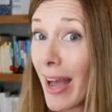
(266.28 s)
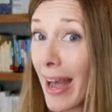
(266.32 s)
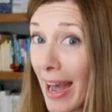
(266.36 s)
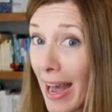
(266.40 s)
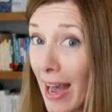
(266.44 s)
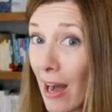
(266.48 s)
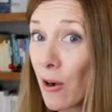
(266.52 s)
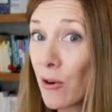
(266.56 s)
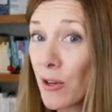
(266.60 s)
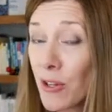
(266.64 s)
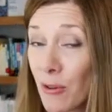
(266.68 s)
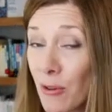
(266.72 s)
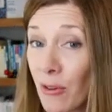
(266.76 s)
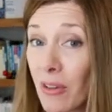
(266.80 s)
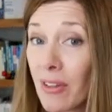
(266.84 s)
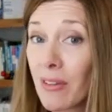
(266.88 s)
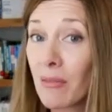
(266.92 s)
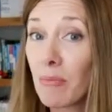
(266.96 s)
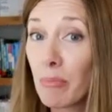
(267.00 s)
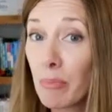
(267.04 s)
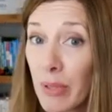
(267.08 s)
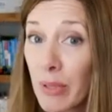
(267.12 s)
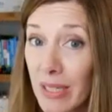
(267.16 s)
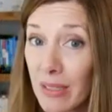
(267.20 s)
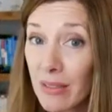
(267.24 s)
how you
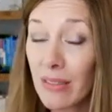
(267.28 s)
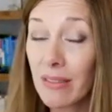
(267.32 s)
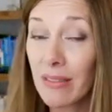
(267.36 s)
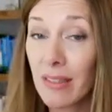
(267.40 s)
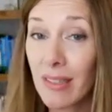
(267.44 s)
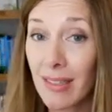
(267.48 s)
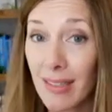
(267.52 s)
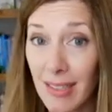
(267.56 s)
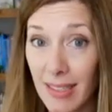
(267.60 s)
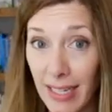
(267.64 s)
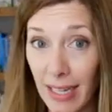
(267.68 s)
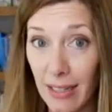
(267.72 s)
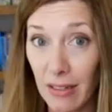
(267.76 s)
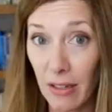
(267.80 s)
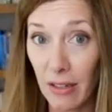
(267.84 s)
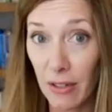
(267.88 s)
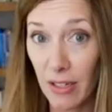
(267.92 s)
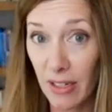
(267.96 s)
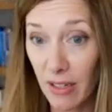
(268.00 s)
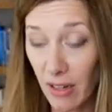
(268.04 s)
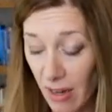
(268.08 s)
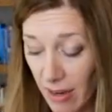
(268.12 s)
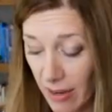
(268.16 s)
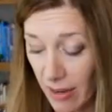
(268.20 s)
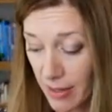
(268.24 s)
can build
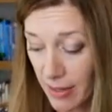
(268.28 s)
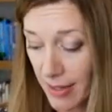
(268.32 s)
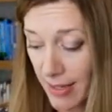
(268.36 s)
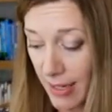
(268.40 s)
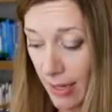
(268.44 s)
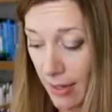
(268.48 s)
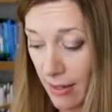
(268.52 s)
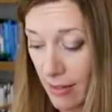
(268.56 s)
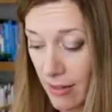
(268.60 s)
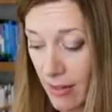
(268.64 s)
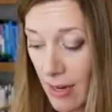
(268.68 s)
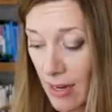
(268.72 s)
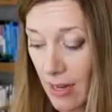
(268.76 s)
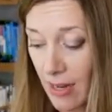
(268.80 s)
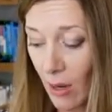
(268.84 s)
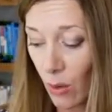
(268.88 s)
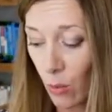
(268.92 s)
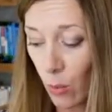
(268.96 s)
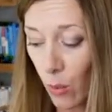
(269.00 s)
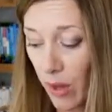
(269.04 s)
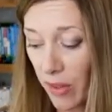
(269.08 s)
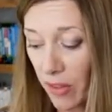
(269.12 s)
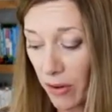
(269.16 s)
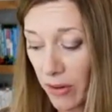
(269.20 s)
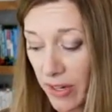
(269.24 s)
stellar content,
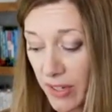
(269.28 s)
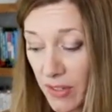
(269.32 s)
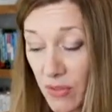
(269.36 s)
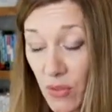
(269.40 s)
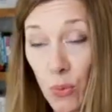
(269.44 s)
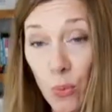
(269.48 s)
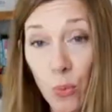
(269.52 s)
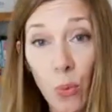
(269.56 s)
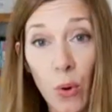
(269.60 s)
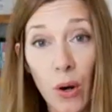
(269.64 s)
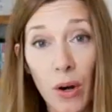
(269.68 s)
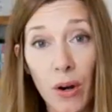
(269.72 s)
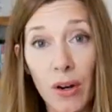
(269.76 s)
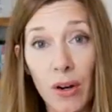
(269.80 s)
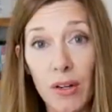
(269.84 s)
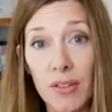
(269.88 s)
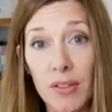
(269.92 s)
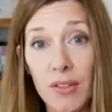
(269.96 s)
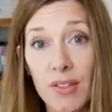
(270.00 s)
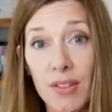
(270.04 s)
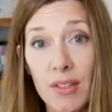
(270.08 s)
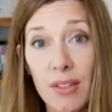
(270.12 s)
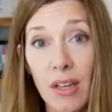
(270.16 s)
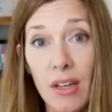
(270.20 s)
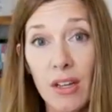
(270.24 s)
whether it's
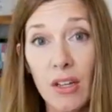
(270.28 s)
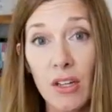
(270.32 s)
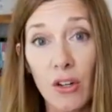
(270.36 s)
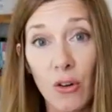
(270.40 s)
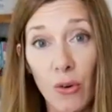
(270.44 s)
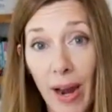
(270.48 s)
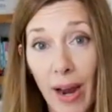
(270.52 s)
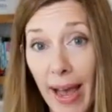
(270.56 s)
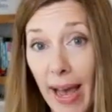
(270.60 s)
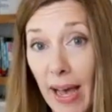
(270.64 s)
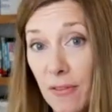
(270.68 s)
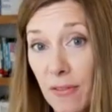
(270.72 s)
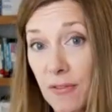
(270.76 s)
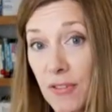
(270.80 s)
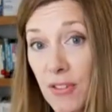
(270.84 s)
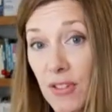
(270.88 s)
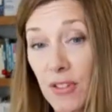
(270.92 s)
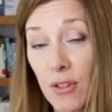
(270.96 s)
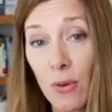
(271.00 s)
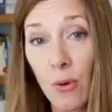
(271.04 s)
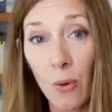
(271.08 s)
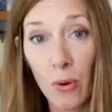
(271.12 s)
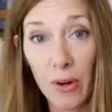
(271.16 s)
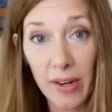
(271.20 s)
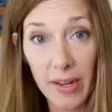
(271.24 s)
words,
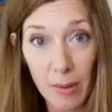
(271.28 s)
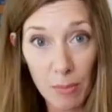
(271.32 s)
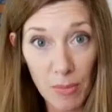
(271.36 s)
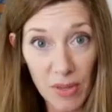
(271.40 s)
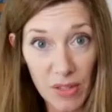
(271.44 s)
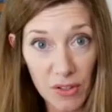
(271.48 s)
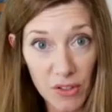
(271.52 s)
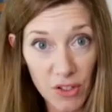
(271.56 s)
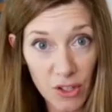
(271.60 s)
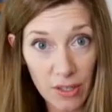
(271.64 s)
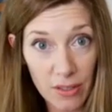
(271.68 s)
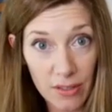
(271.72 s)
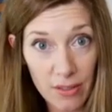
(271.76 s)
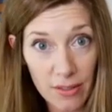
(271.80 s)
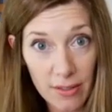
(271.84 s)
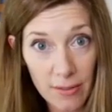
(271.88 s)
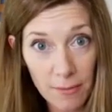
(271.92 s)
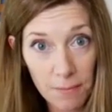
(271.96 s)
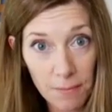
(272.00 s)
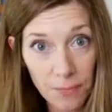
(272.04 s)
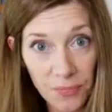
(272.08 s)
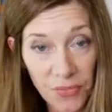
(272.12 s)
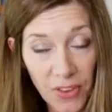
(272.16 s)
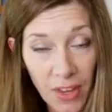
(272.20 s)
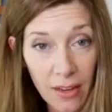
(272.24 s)
graphs, or images.
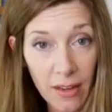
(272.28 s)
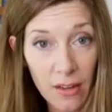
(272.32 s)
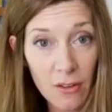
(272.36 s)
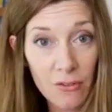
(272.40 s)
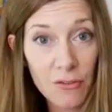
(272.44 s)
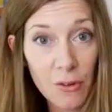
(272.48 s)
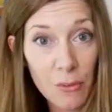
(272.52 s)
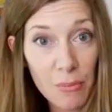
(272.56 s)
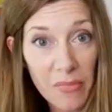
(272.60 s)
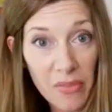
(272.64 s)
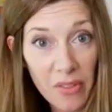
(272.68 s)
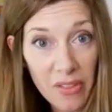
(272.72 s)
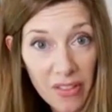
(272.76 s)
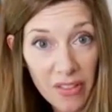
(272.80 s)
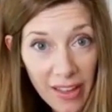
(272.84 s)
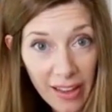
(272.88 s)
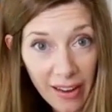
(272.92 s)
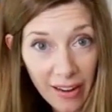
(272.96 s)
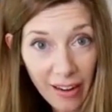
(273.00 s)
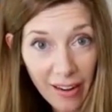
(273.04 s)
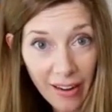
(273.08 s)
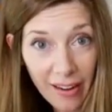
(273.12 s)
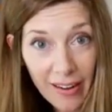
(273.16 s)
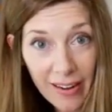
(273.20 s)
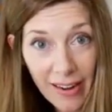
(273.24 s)
From
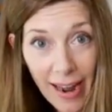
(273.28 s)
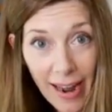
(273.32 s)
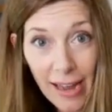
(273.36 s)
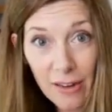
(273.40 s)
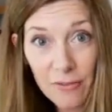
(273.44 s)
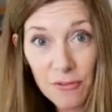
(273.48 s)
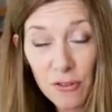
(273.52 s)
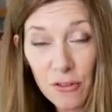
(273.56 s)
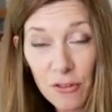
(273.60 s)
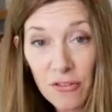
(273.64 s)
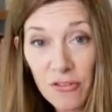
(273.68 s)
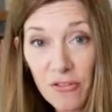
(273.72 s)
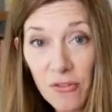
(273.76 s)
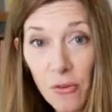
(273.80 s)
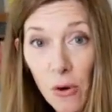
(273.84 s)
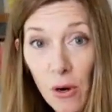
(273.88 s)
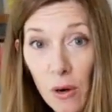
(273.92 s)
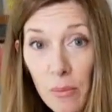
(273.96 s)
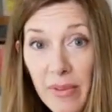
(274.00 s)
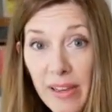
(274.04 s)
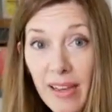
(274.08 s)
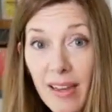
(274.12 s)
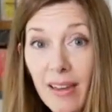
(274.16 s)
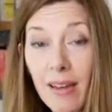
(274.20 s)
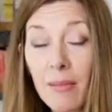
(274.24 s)
there, after
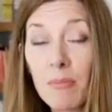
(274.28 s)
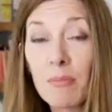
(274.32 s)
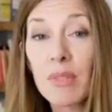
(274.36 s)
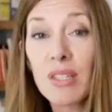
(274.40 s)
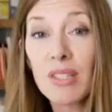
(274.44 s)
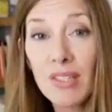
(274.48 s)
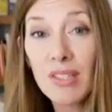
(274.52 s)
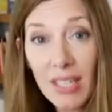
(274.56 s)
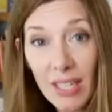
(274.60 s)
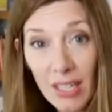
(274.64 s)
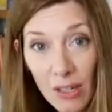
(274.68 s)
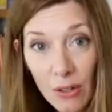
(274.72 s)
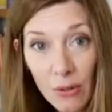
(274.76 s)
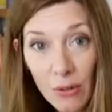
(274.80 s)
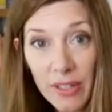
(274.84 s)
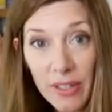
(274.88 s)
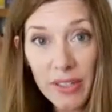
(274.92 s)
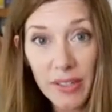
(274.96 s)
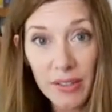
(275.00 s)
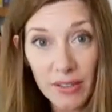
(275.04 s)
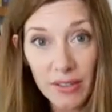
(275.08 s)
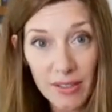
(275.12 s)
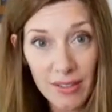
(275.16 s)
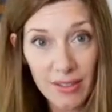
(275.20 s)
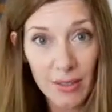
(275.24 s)
forming
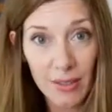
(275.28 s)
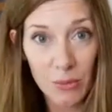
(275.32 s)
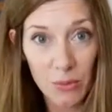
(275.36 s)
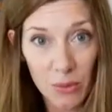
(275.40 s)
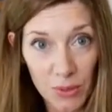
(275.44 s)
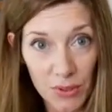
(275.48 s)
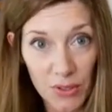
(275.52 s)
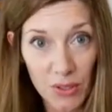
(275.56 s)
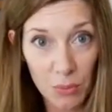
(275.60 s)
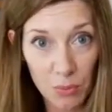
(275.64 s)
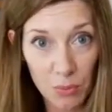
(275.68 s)
materials that will